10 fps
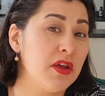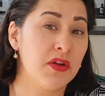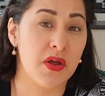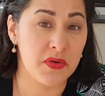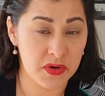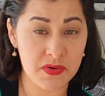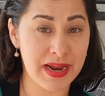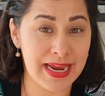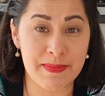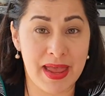you know, you
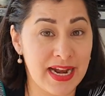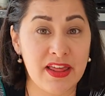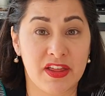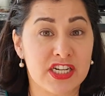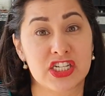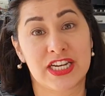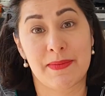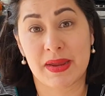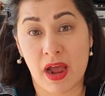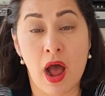name it, anything to cheer
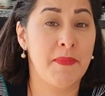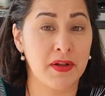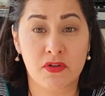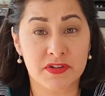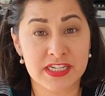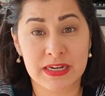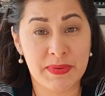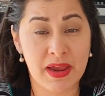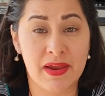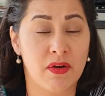me up. I'd constantly be
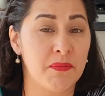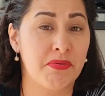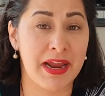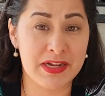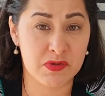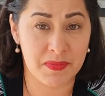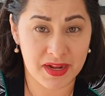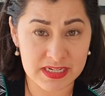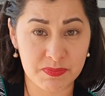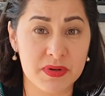going on breaks with my
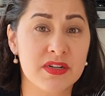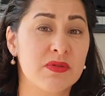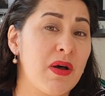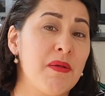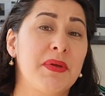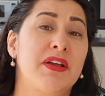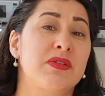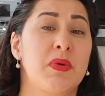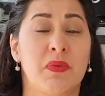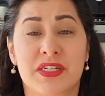husband as well, because
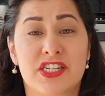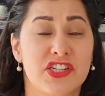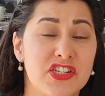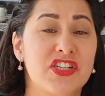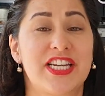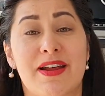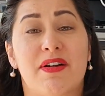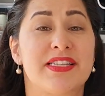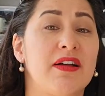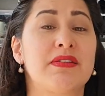we wanted to just cheer
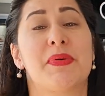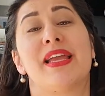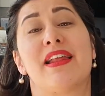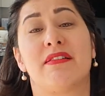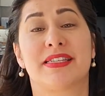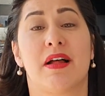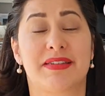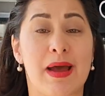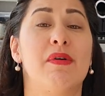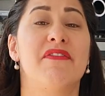ourselves up and get ourselves
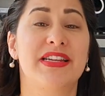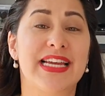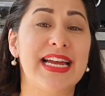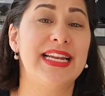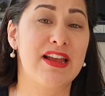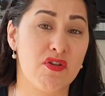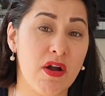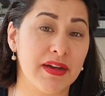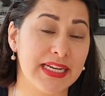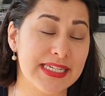out of the daily
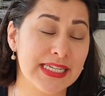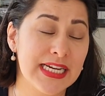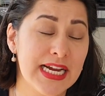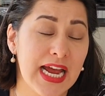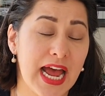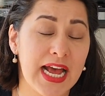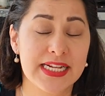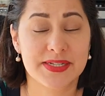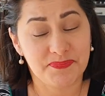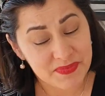grind.
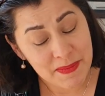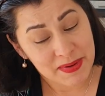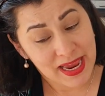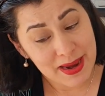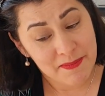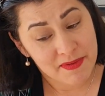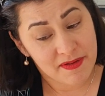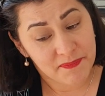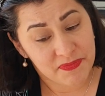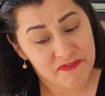And it became
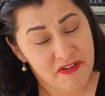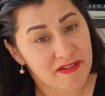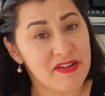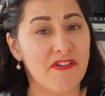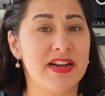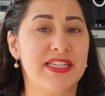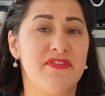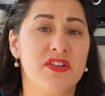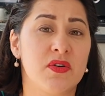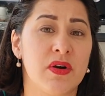very, very
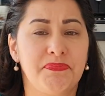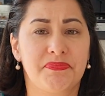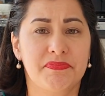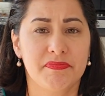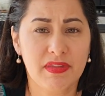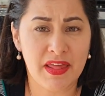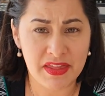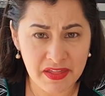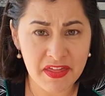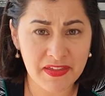difficult.
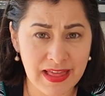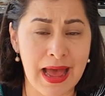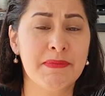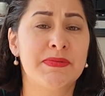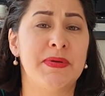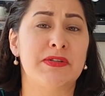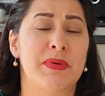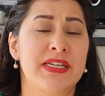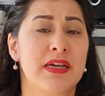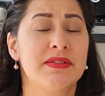The other thing that happened to me is,
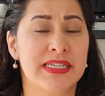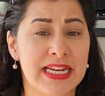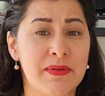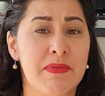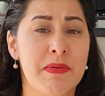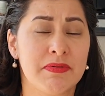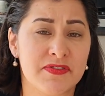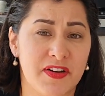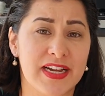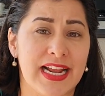because I was dealing with people's
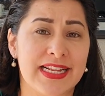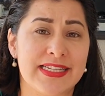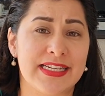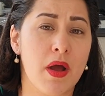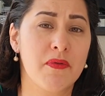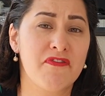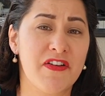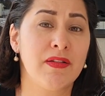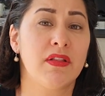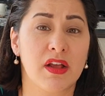finances, I
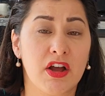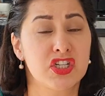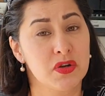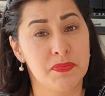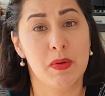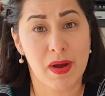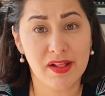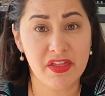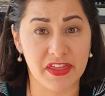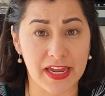felt like I should be
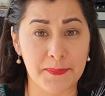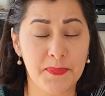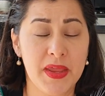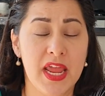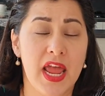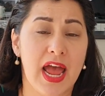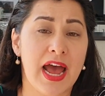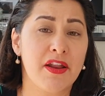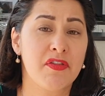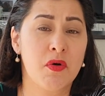wealthy.
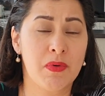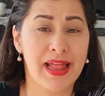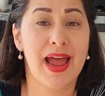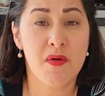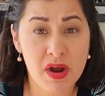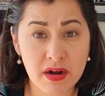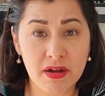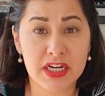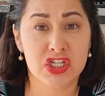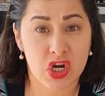And I thought, well, how can
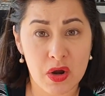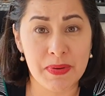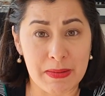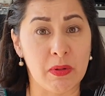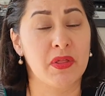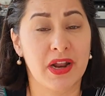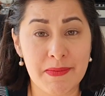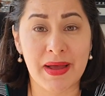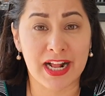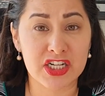I show people that
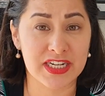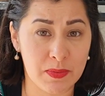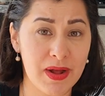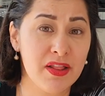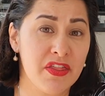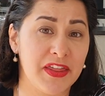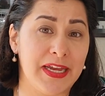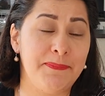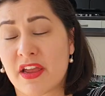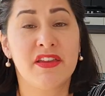I'm actually
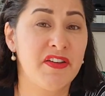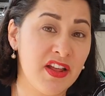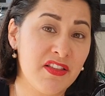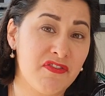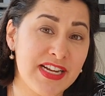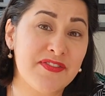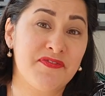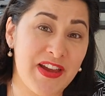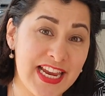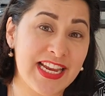wealthy? You've heard the phrase,
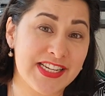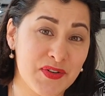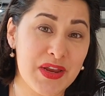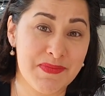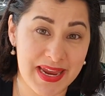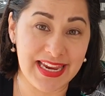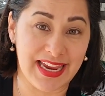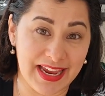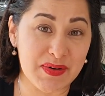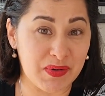fake it till you
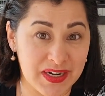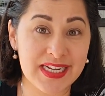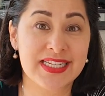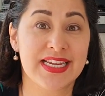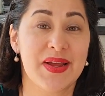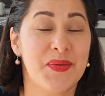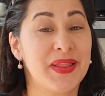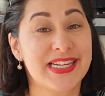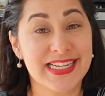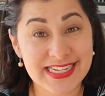make it, right? Well,
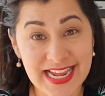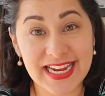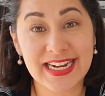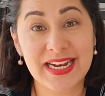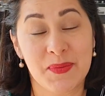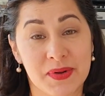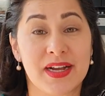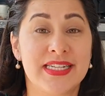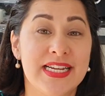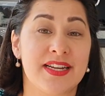that's exactly what
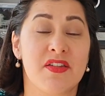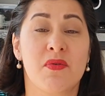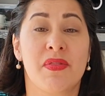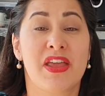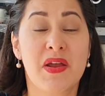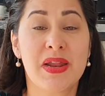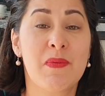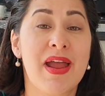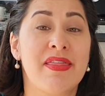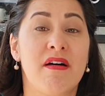I did. I thought, well, the only
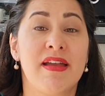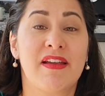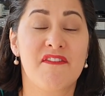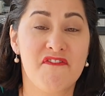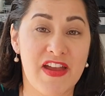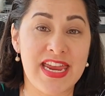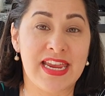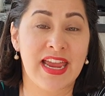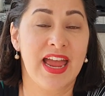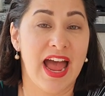way that I can
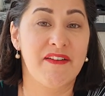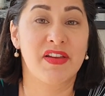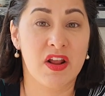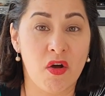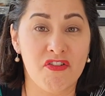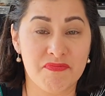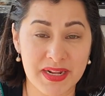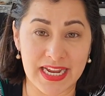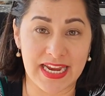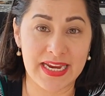fake having a lot of
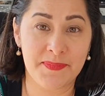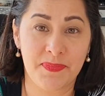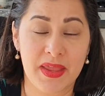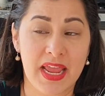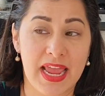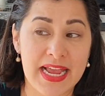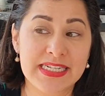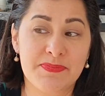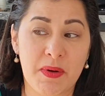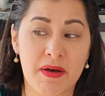money
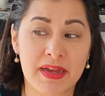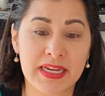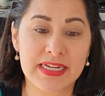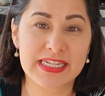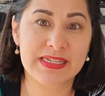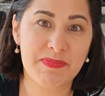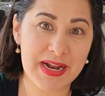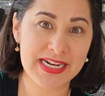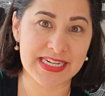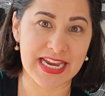is by
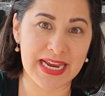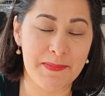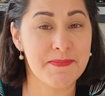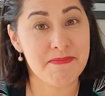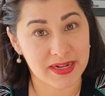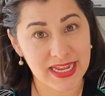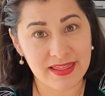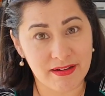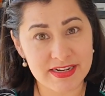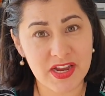spending money
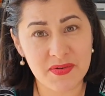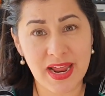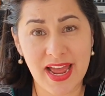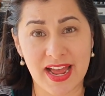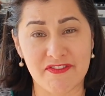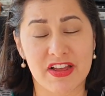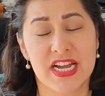that I don't have.